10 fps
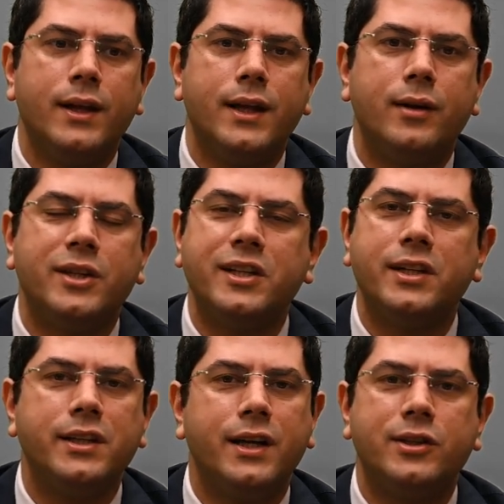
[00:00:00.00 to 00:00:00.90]
Now, this
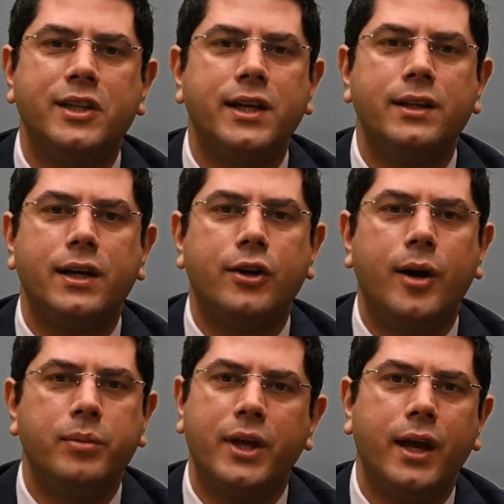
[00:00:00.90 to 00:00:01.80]
is not to say that
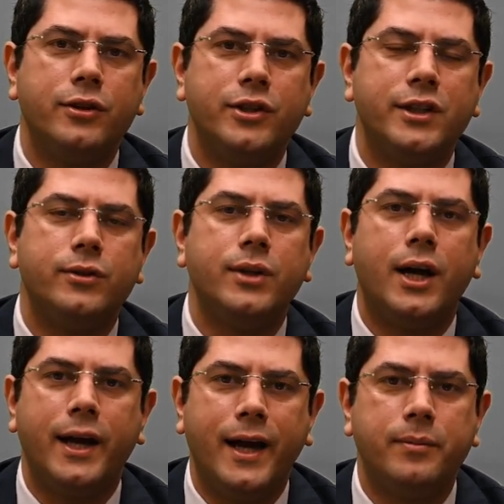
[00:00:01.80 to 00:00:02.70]
complications do
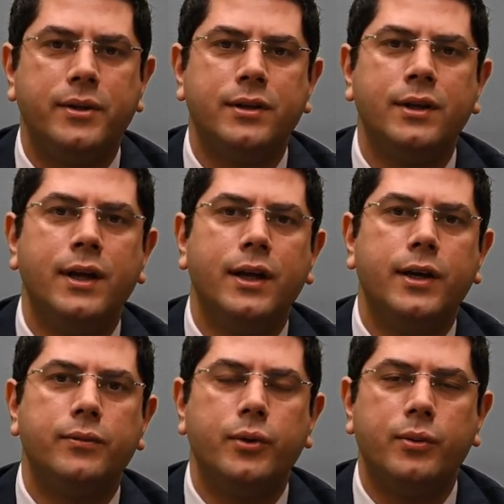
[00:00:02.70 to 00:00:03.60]
not happen
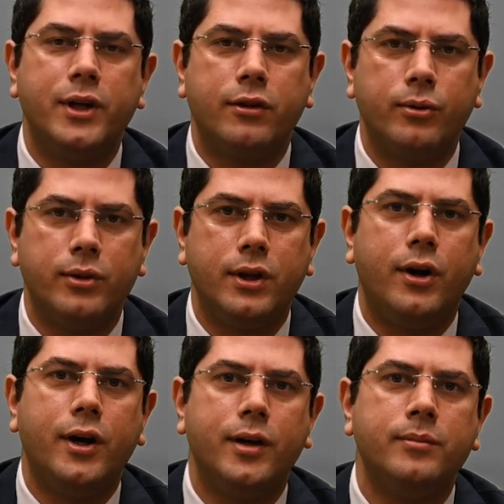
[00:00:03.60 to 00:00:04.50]
if we went through the
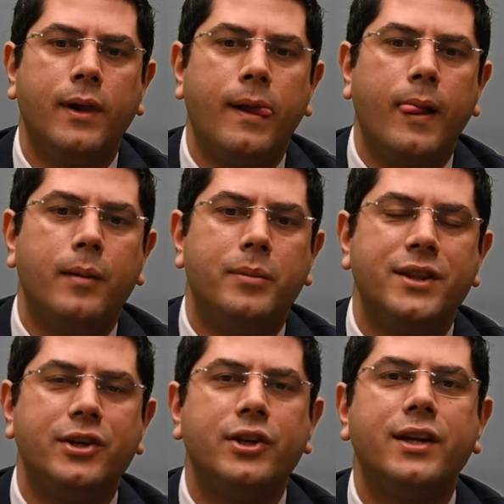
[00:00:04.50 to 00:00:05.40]
arm,
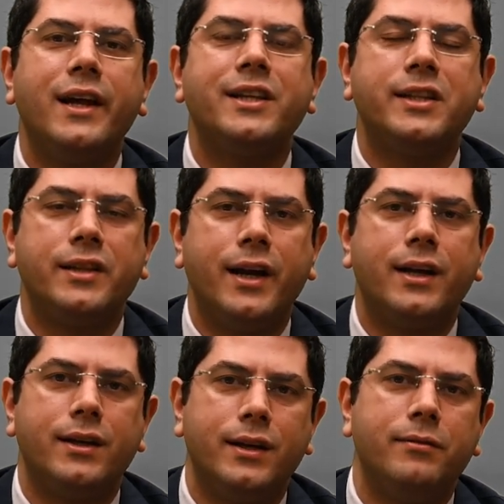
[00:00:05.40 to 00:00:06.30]
but they're less
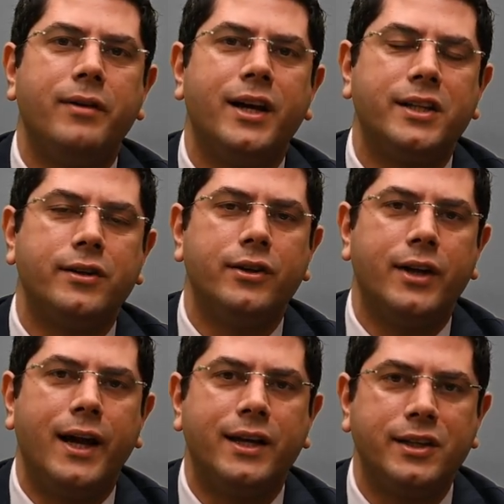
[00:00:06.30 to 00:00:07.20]
likely
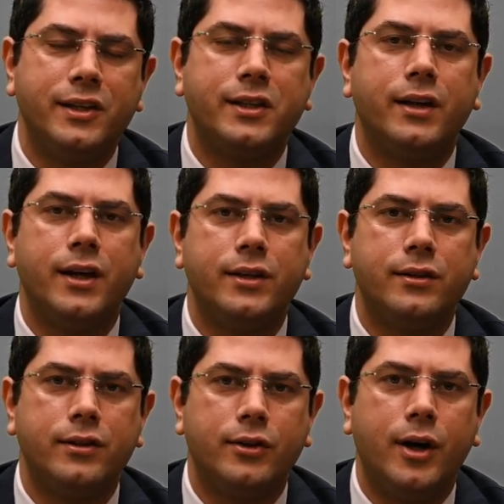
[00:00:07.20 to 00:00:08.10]
vascular access
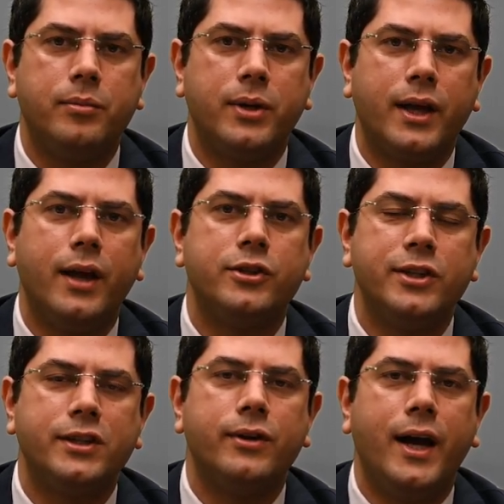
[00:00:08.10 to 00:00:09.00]
site
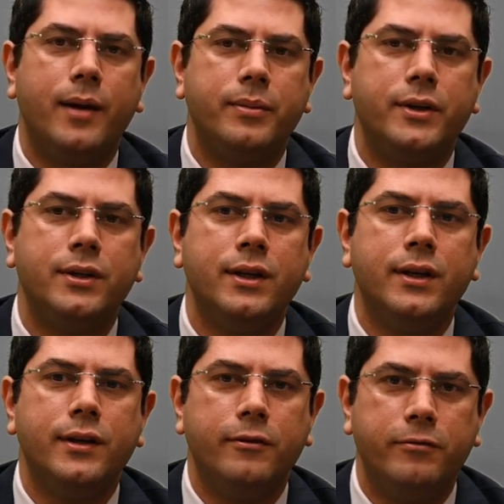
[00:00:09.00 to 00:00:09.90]
complications to happen
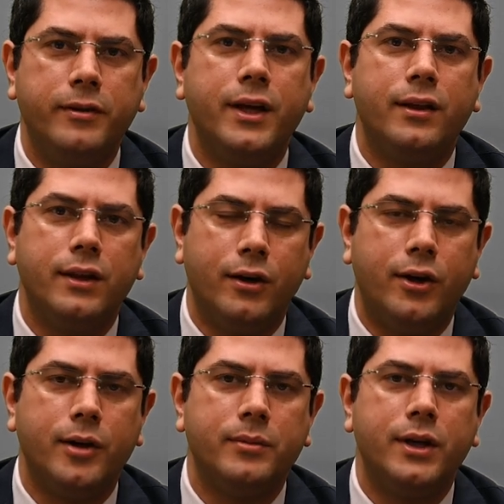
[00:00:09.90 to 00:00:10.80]
via the
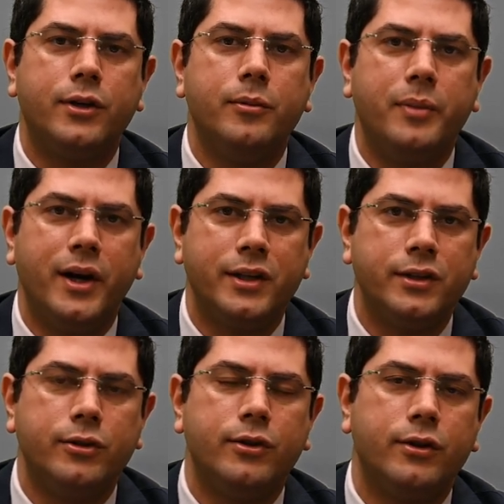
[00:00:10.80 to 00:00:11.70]
arm in
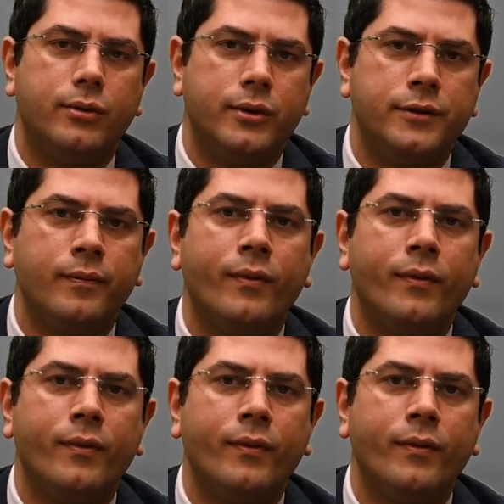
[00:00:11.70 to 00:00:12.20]
comparison to the groin.